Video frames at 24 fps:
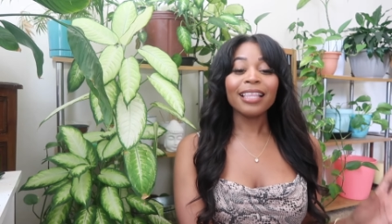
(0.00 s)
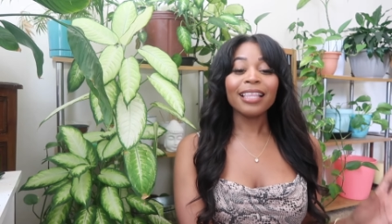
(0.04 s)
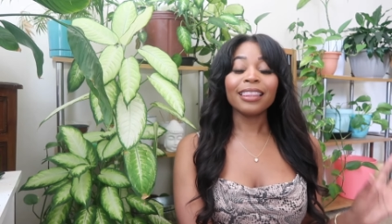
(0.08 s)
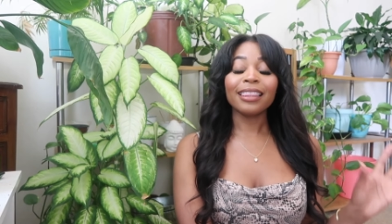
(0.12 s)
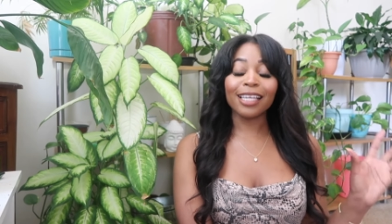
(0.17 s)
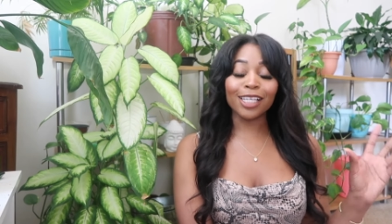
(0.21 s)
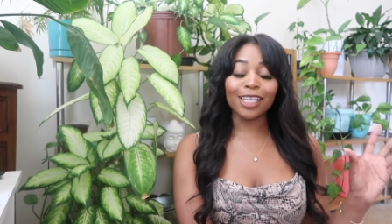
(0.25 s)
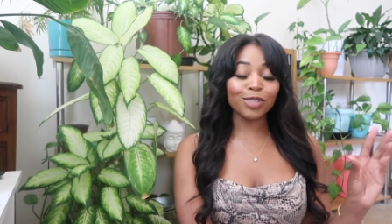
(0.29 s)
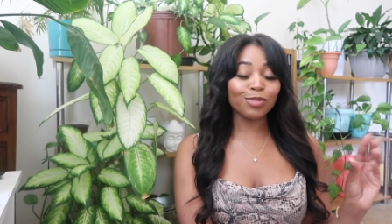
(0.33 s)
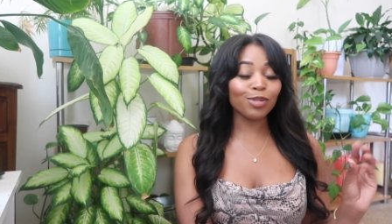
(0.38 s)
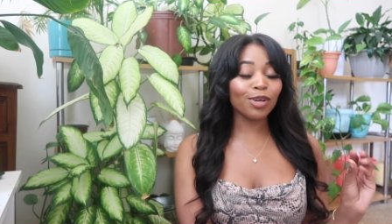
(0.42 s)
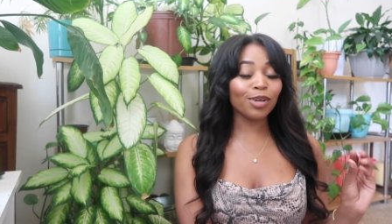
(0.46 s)

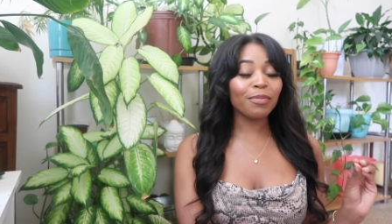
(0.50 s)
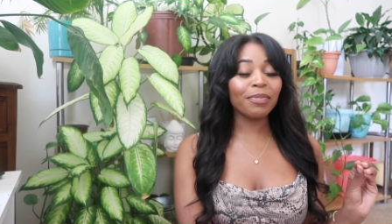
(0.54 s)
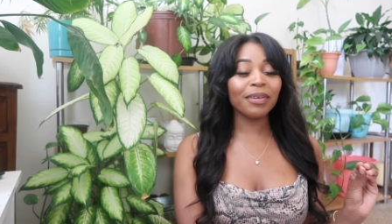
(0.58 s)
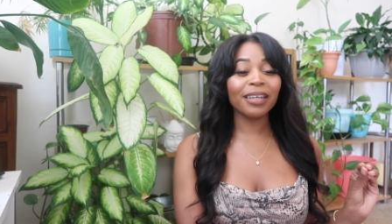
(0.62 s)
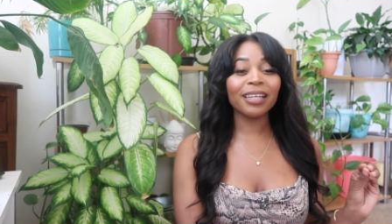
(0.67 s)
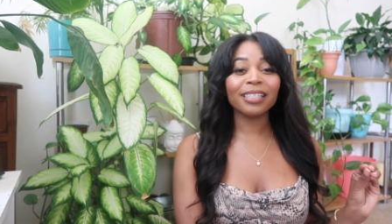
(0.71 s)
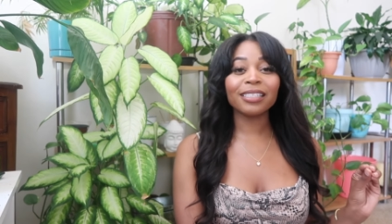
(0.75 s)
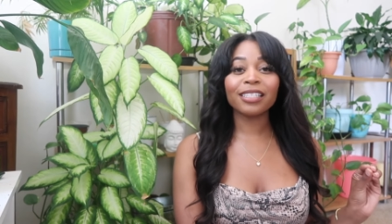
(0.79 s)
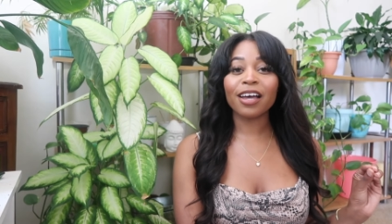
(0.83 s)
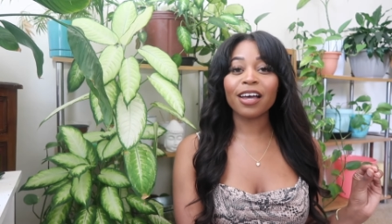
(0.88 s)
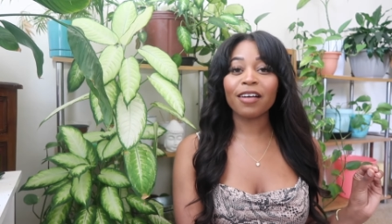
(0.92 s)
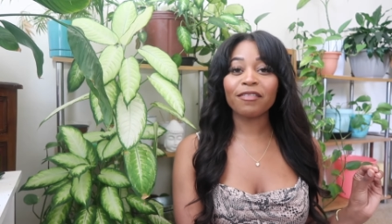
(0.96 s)
This will
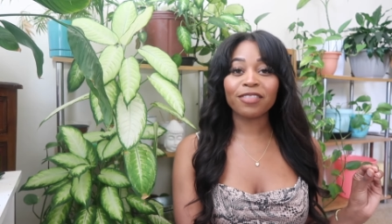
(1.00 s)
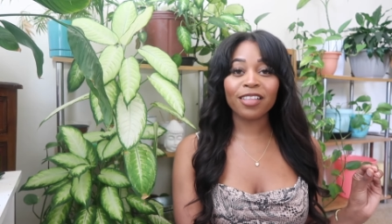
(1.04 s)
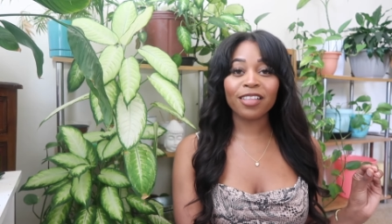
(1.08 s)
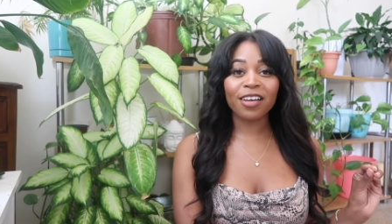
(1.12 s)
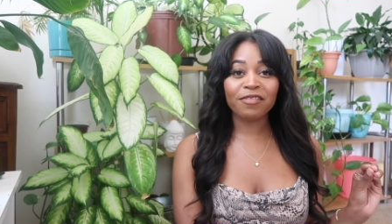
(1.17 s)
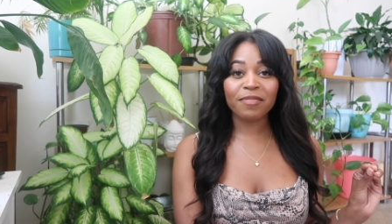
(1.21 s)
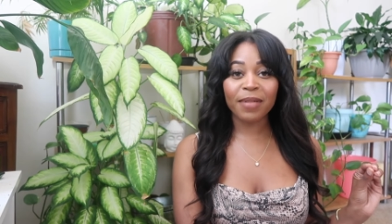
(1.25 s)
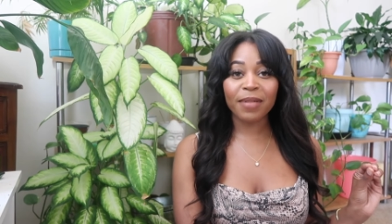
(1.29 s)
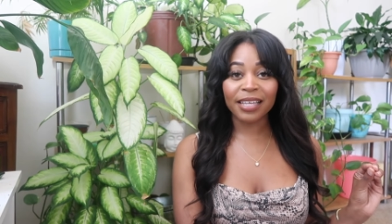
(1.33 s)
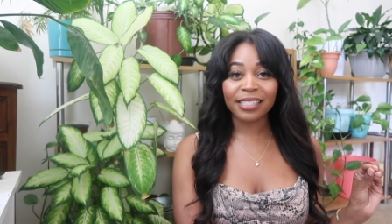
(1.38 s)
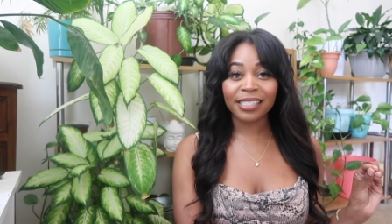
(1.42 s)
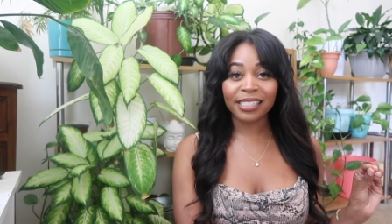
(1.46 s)
be a tough
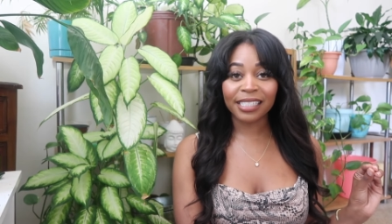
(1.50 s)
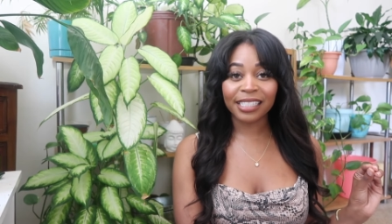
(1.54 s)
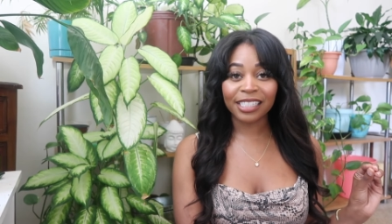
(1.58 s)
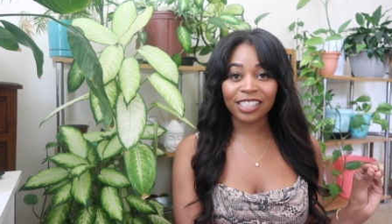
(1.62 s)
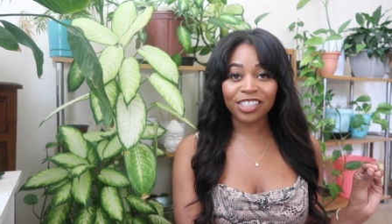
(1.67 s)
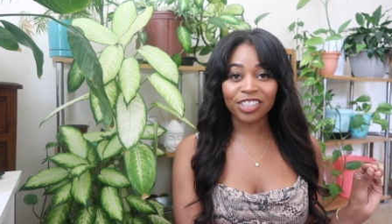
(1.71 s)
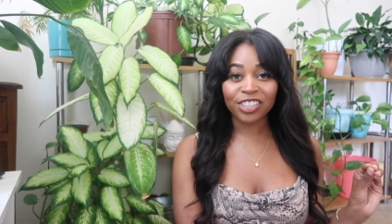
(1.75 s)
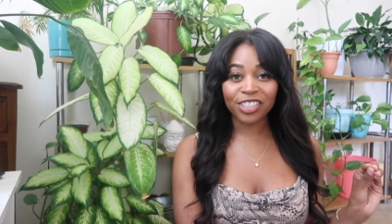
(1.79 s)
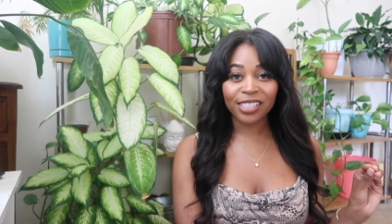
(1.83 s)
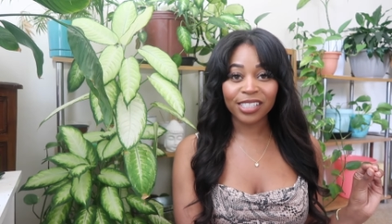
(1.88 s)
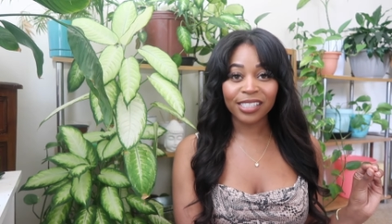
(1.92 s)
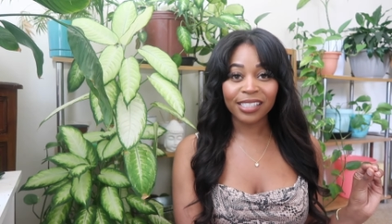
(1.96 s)
love
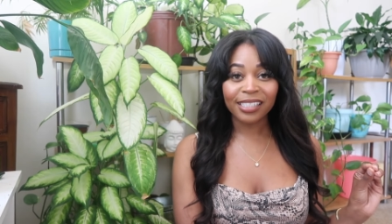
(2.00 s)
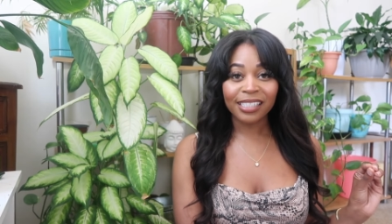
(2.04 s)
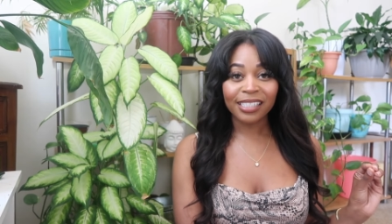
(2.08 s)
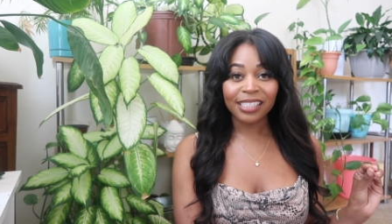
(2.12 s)
message.